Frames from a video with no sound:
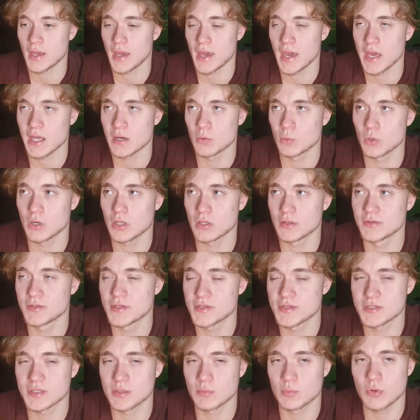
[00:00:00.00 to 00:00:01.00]
And well,
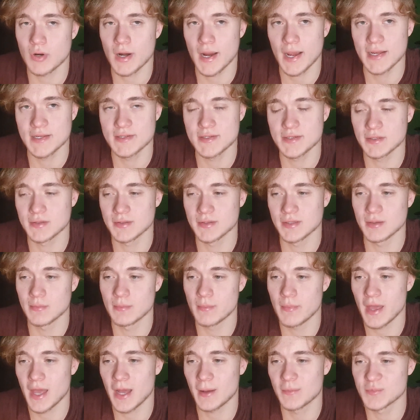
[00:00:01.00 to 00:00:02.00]
this surprisingly
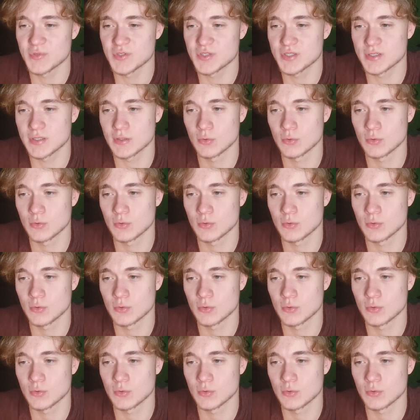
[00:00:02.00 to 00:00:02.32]
maps